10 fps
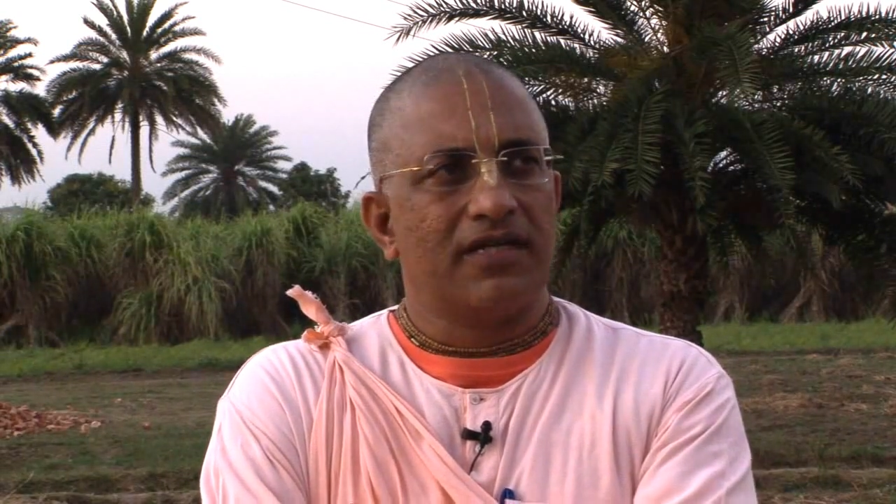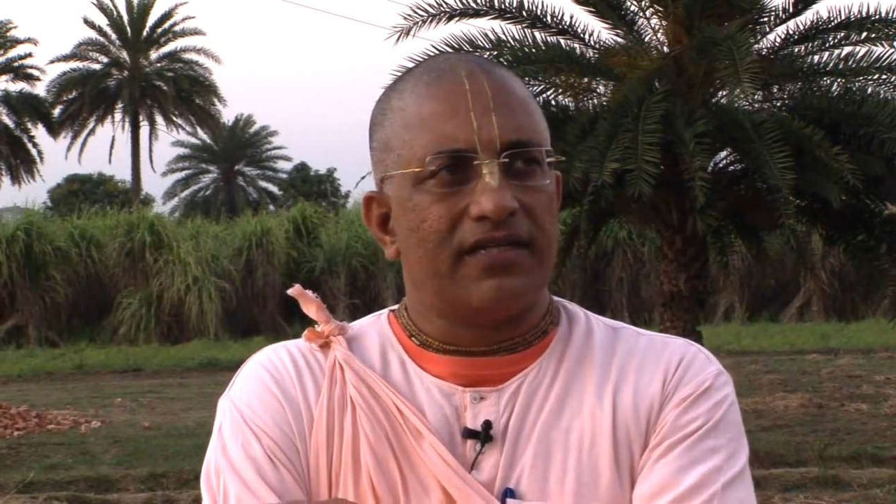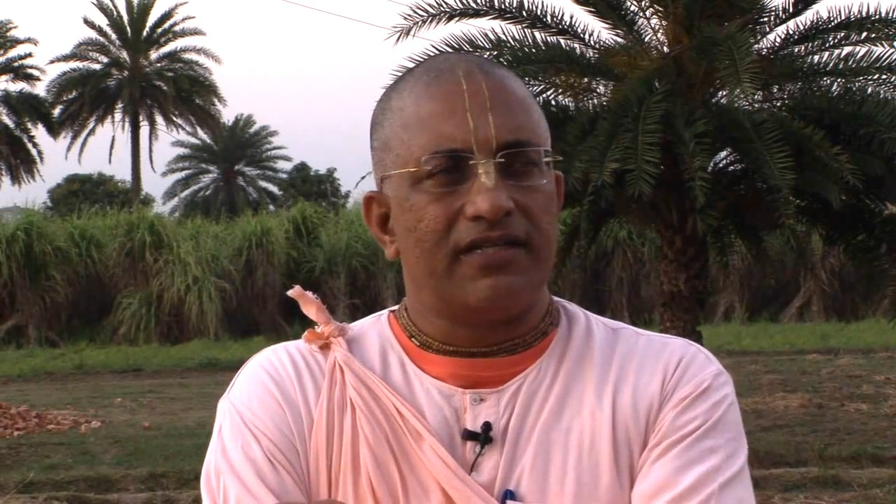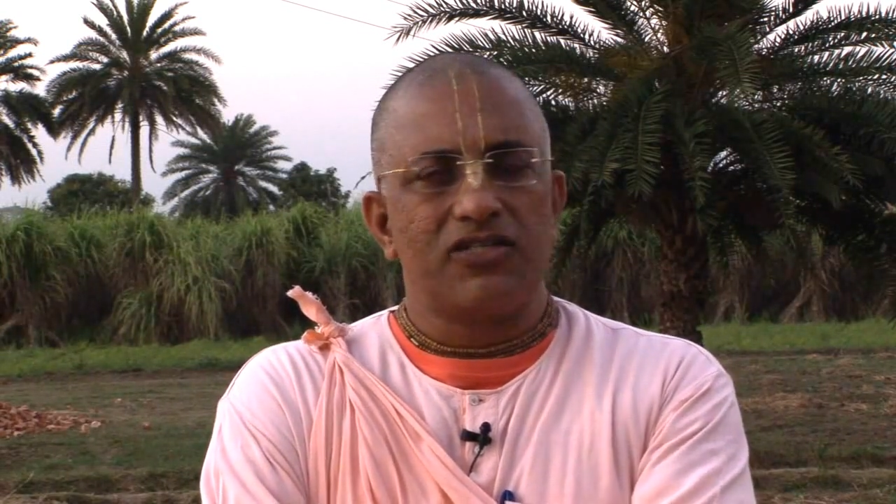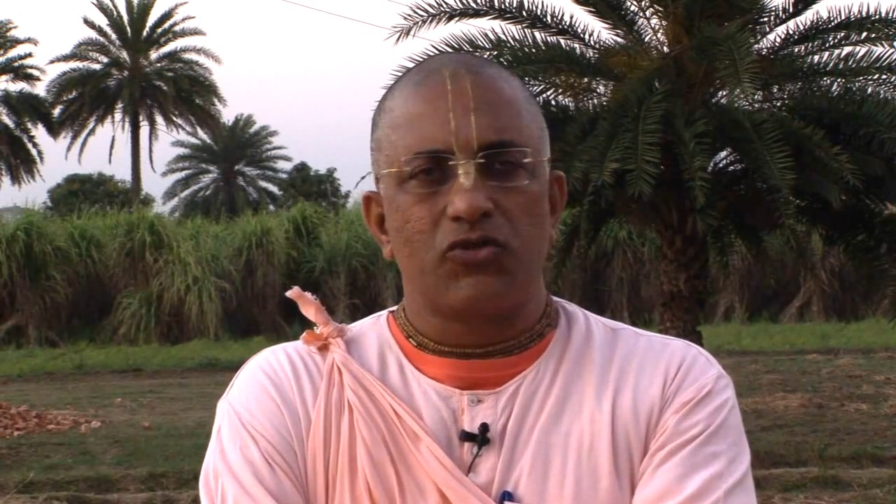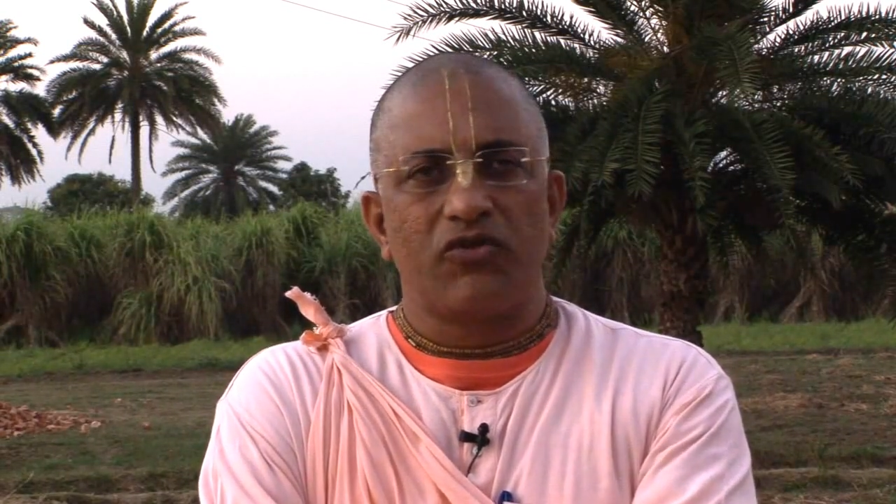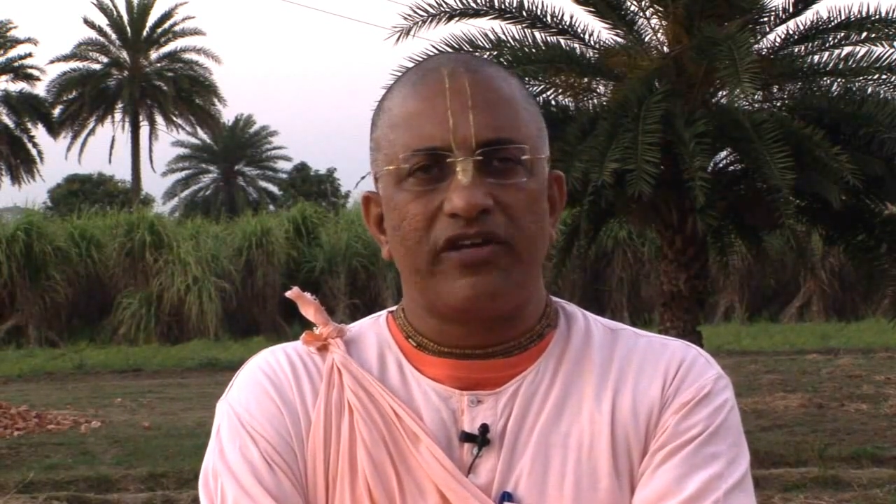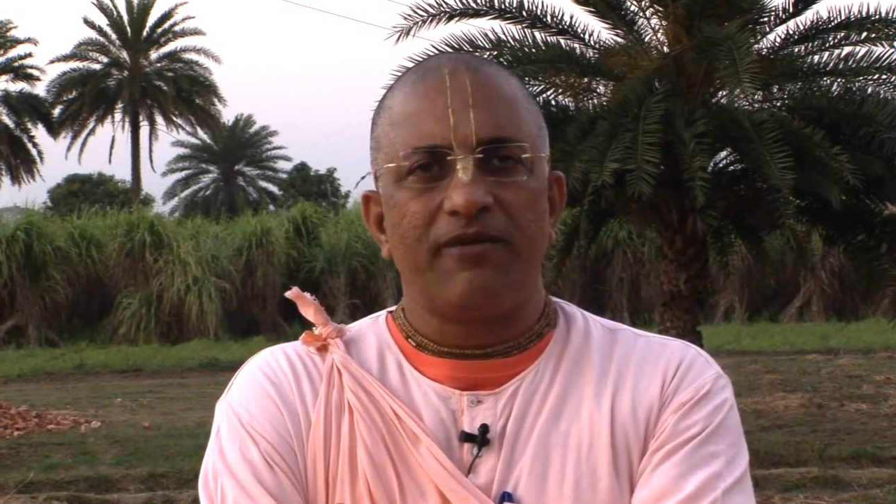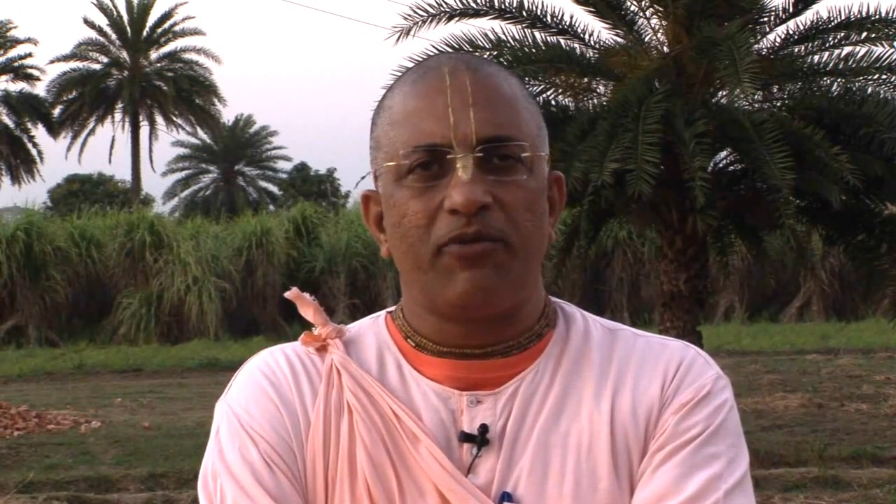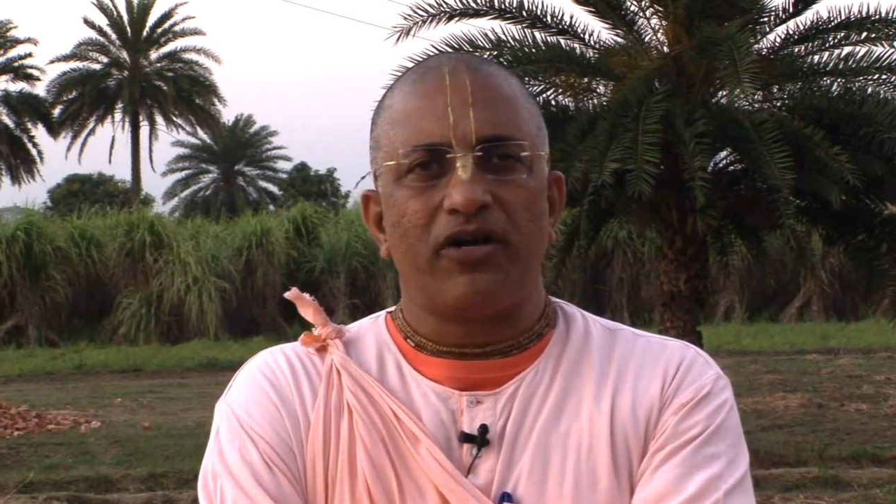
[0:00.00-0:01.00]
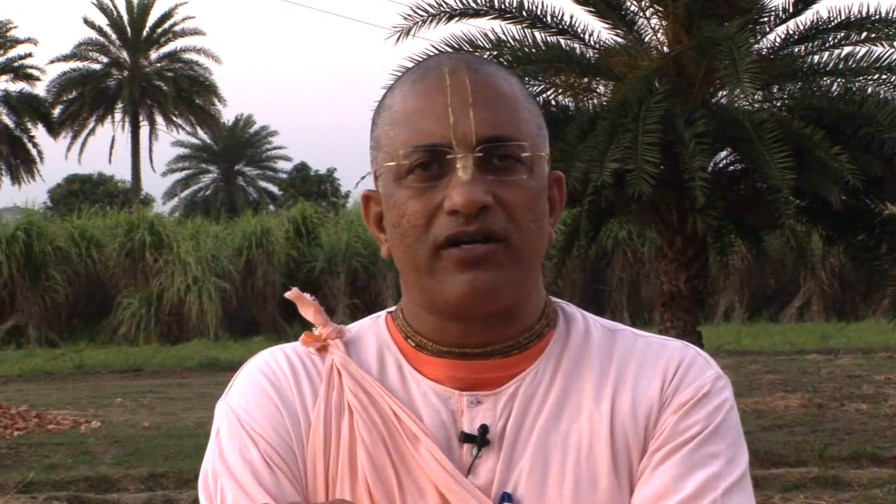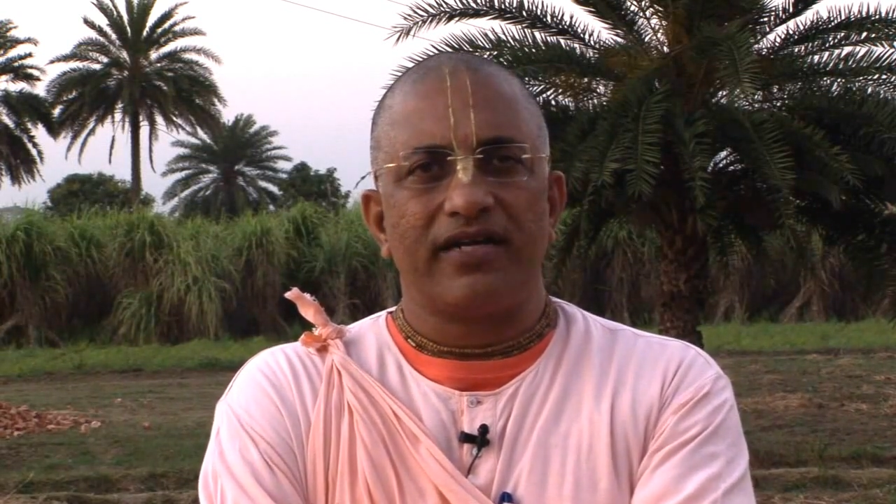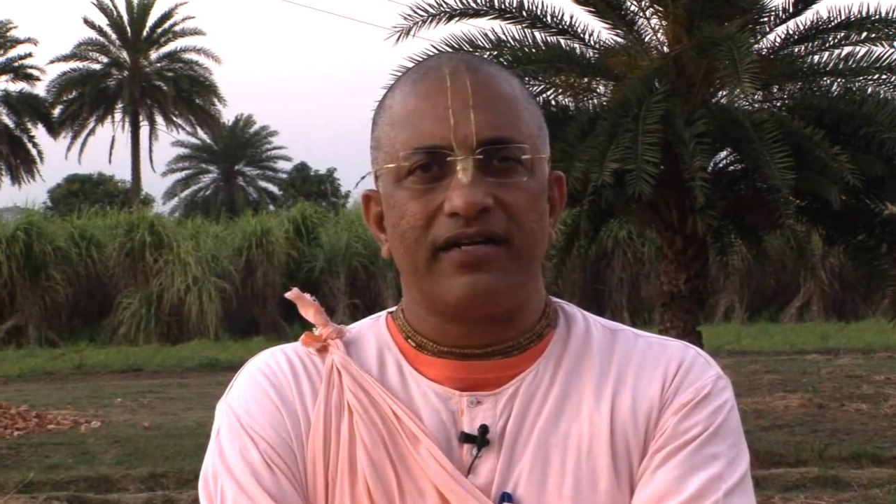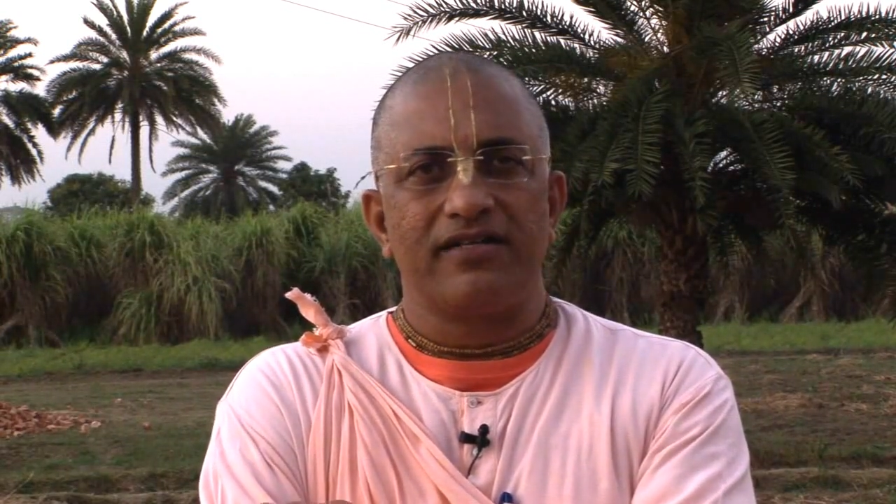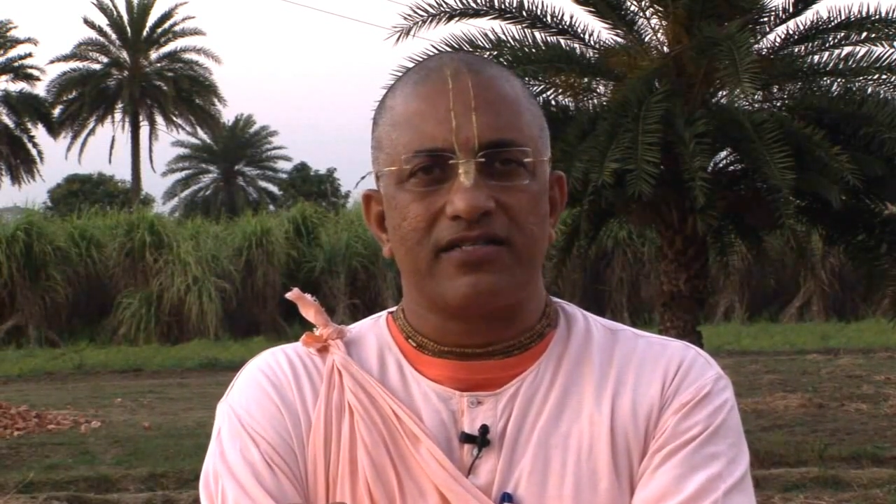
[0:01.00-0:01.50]
These two are very important
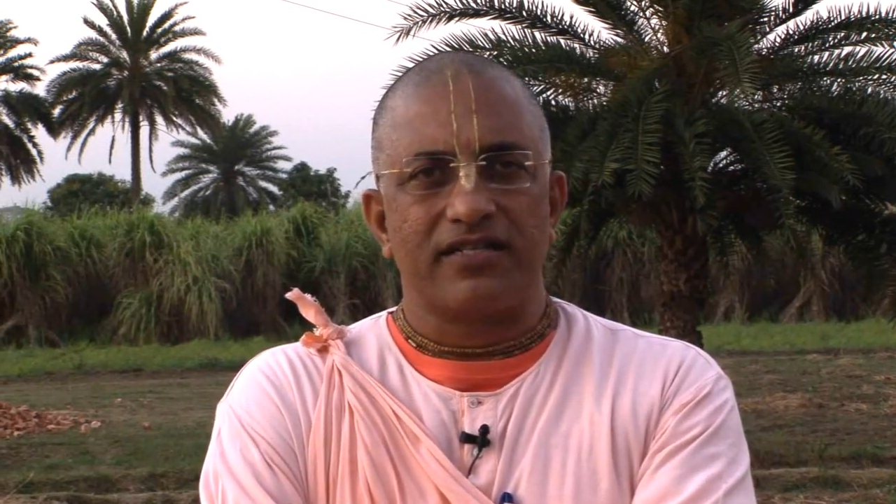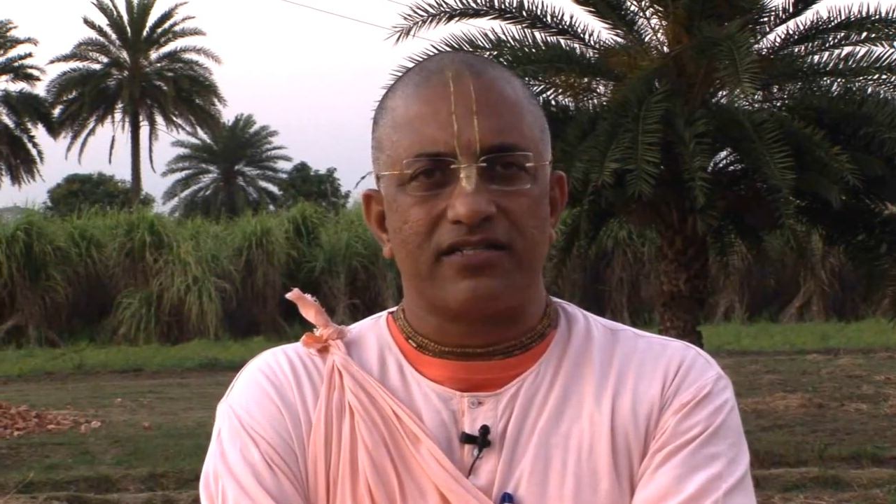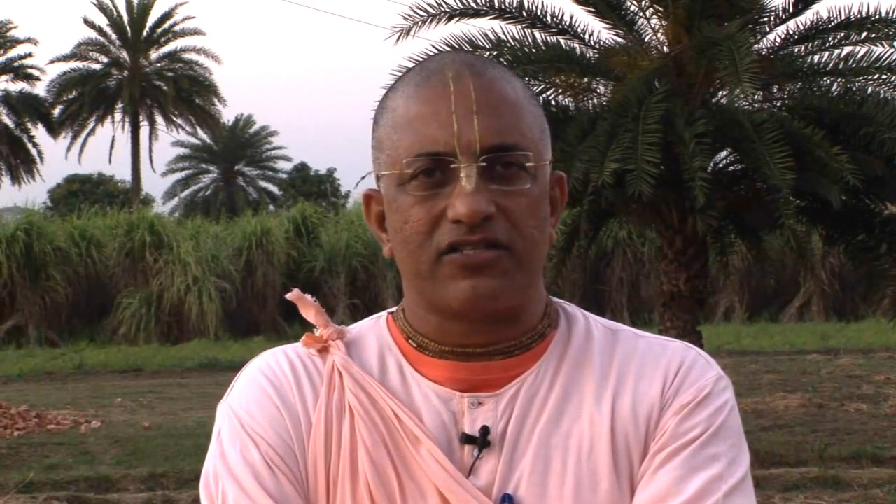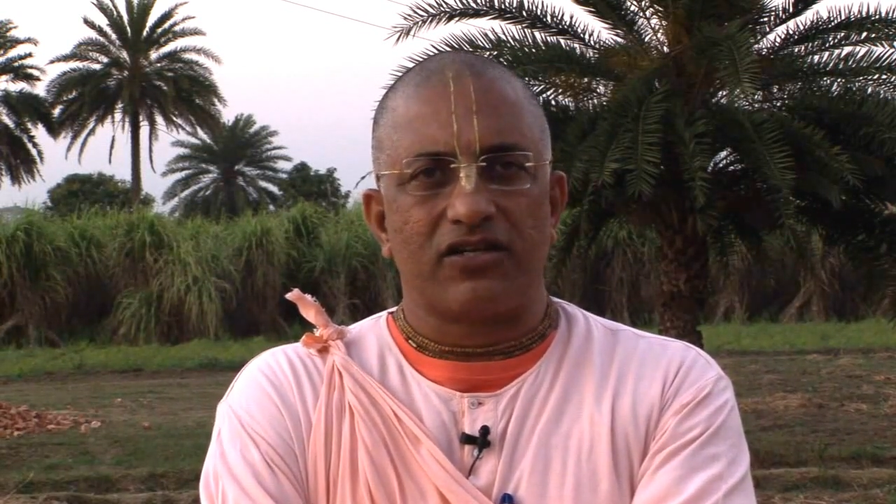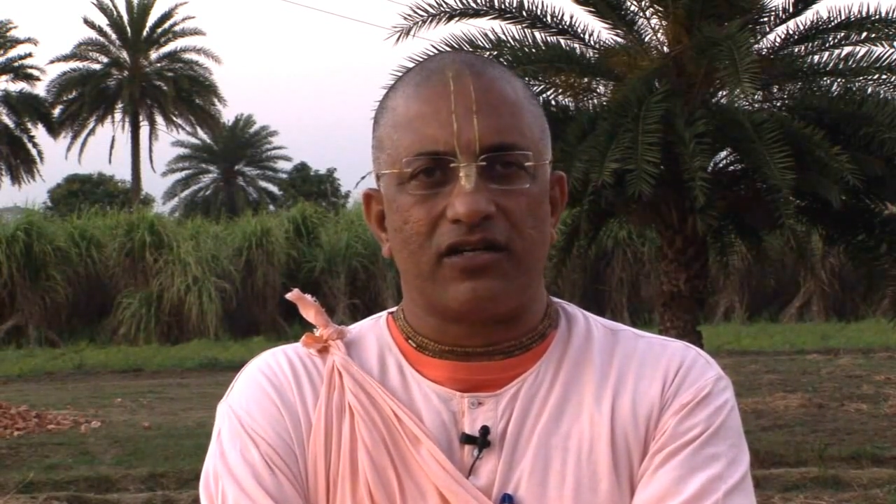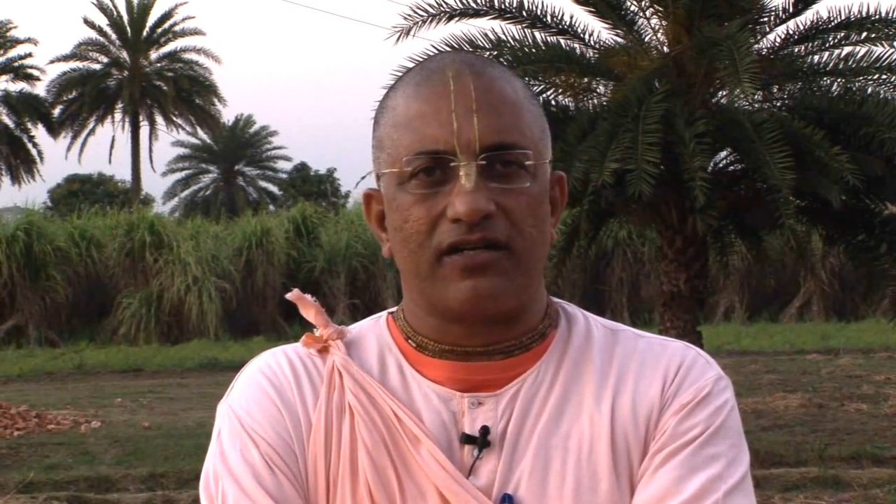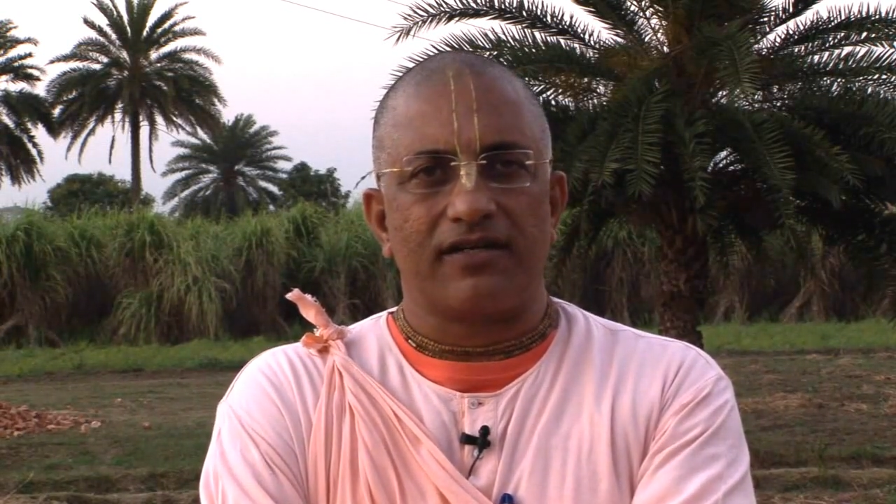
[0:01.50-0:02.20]
leaders in ISKCON.